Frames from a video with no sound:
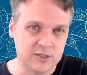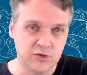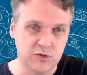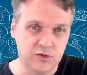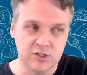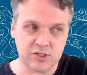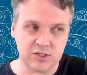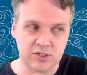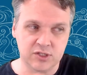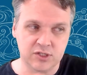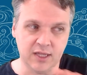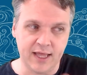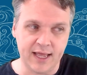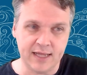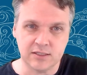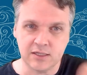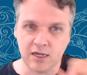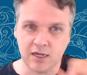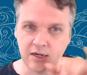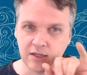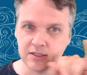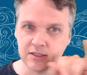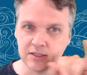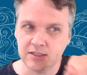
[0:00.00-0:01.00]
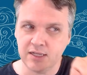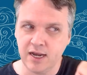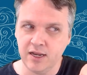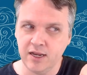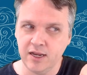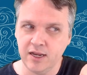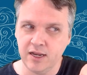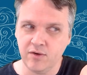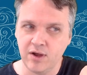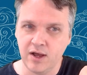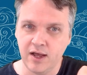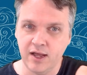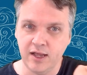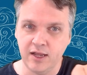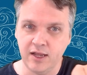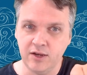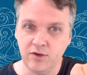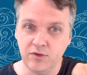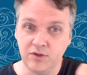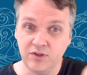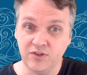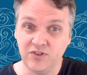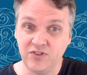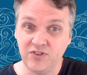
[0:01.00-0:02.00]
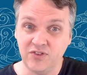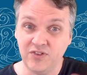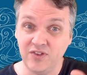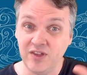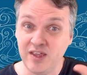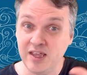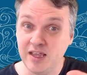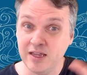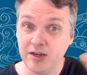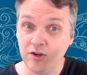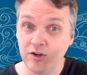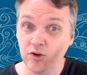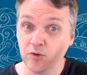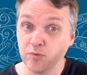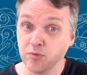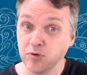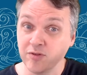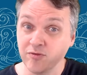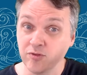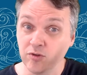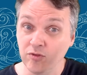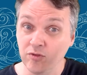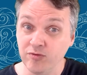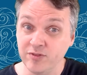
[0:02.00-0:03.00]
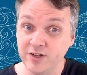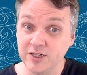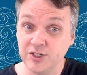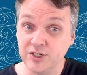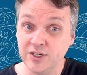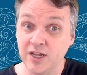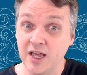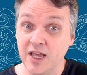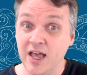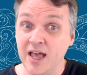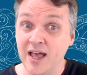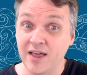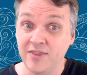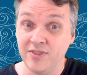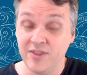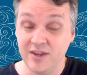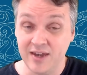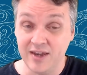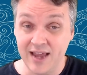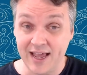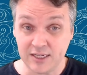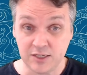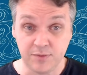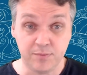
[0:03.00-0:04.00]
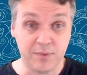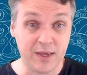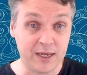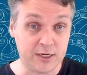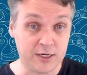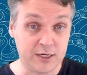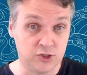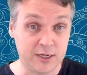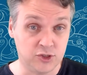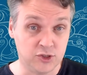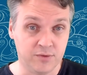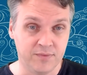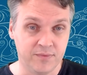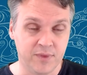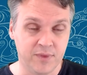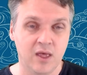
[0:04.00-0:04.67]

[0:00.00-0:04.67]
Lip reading: You can just glance out of the side of your eye and you can see in your peripheral vision the next picture,